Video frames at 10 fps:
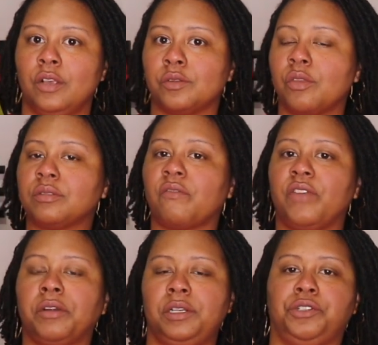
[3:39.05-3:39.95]
So there's a
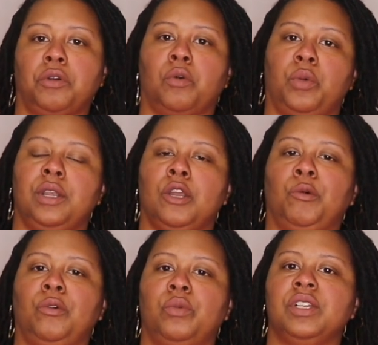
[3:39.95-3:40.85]
very short
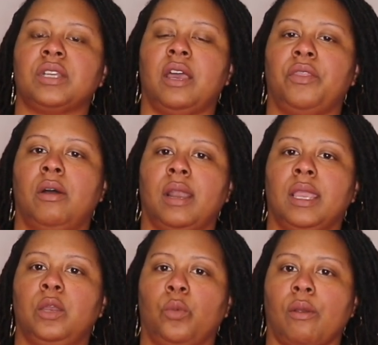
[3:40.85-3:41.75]
window of which I thought I
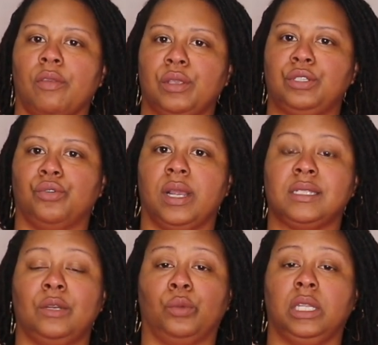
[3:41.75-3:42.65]
could wear this
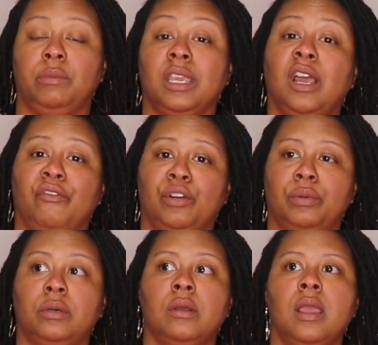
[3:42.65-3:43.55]
dress and really be
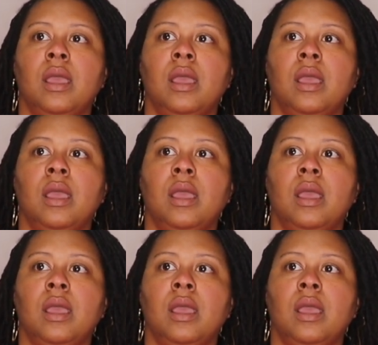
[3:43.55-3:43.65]
comfortable.